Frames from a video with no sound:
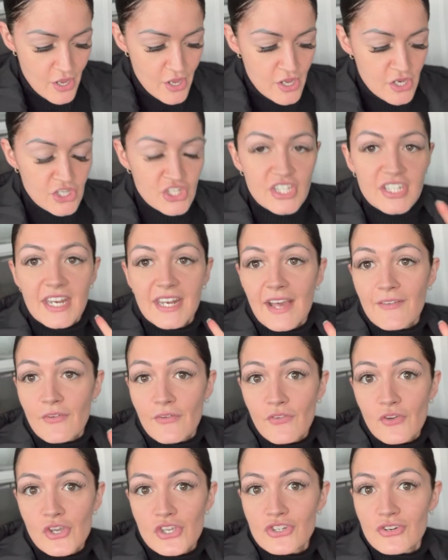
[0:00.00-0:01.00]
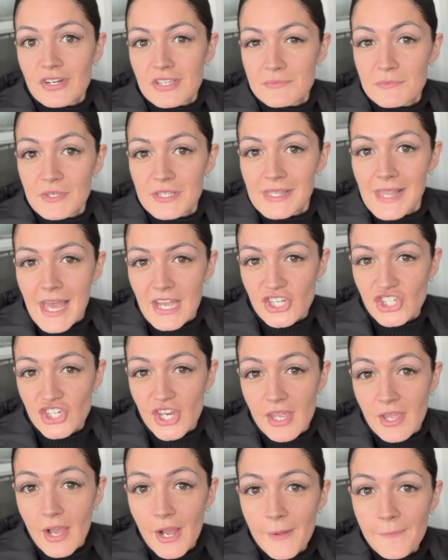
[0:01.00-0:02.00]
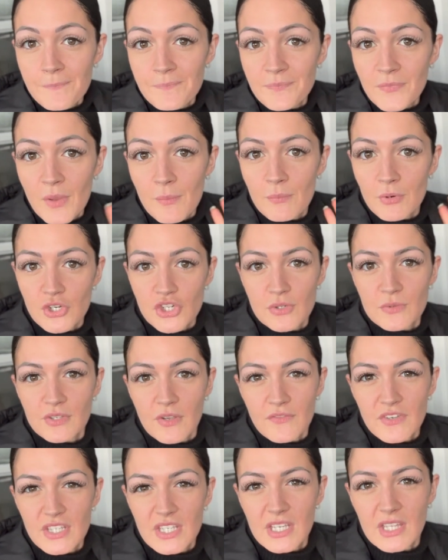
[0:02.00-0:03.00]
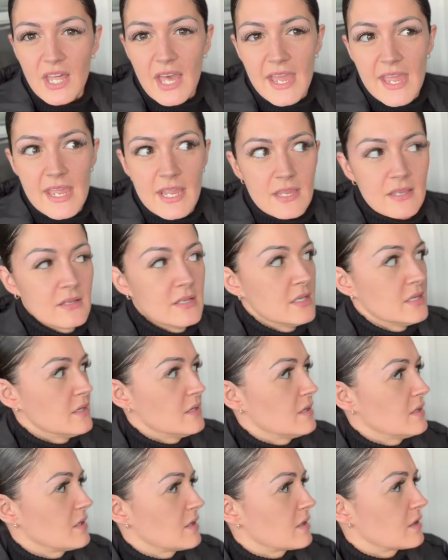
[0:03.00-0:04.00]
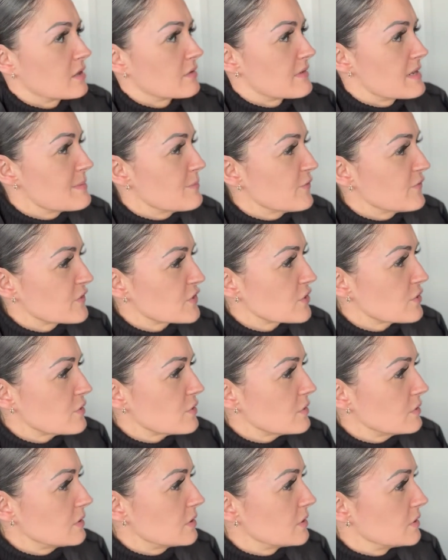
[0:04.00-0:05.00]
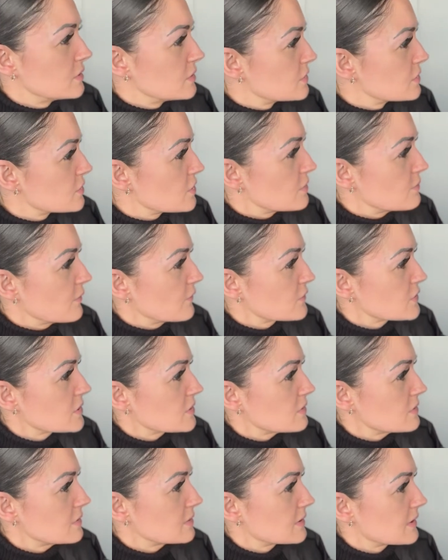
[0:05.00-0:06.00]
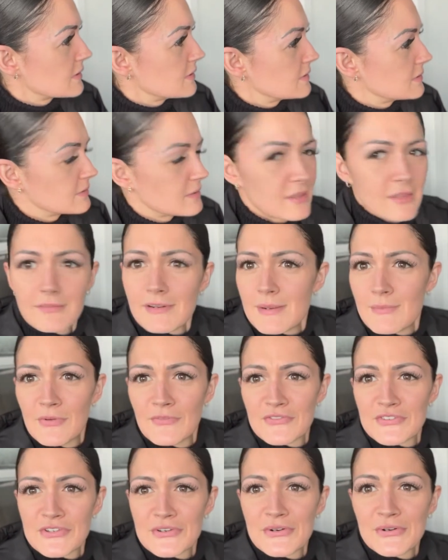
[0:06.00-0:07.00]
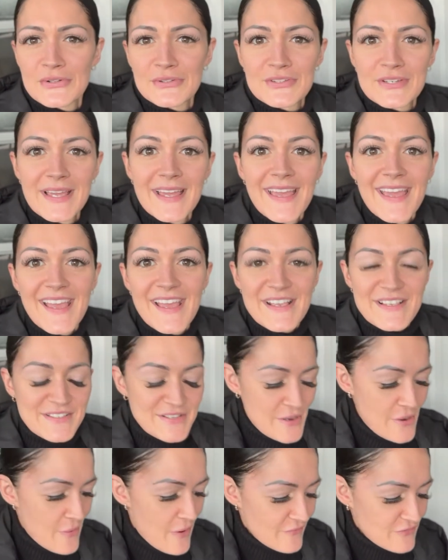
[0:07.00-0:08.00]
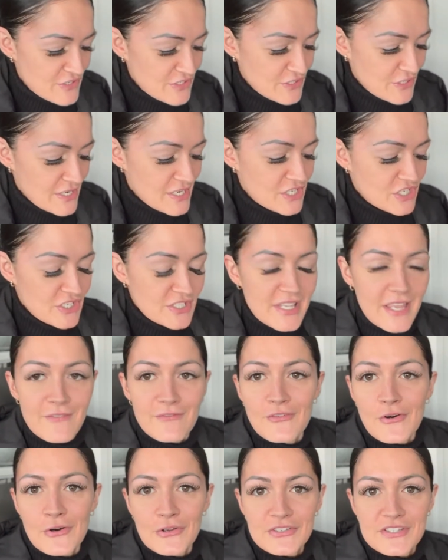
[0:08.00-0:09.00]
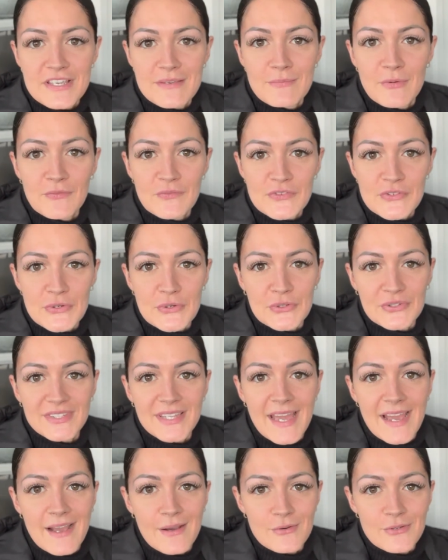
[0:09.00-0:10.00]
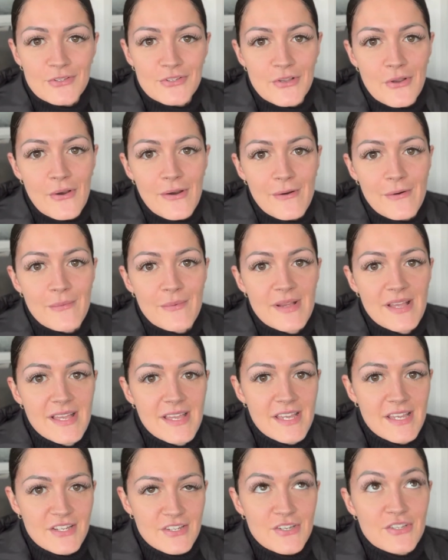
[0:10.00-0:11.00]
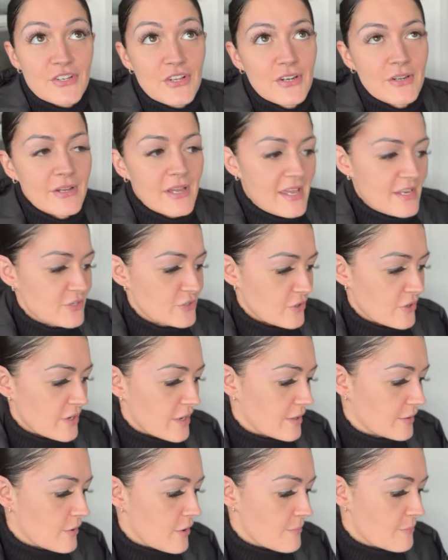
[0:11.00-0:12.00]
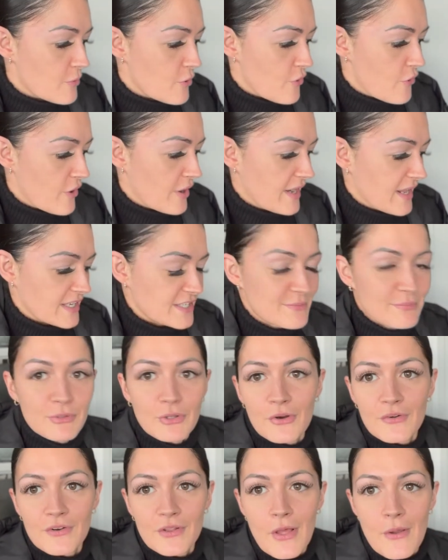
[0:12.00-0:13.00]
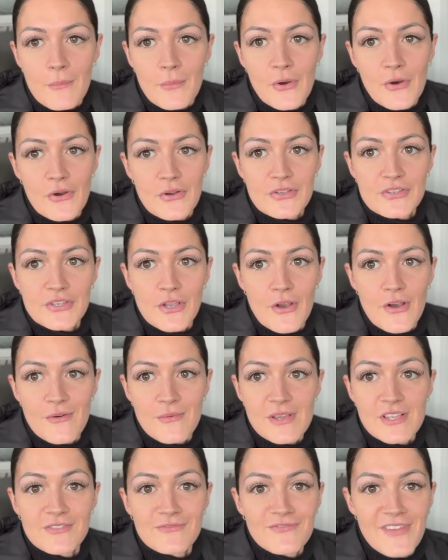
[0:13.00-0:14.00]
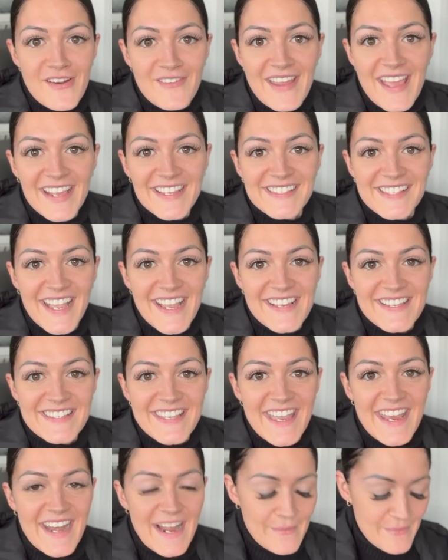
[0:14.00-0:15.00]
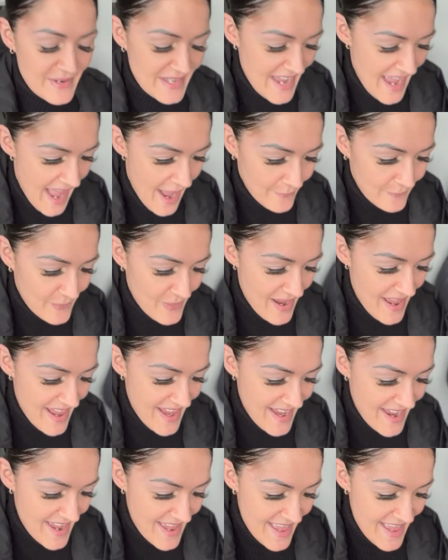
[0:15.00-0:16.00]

She did have her first Christmas last year, but she was obviously like 3 months old, 2 months old, 3 months old. So obviously she's like 14 months old now, so she's going to enjoy it a lot more and explore a lot more. So it's very exciting and we can't wait.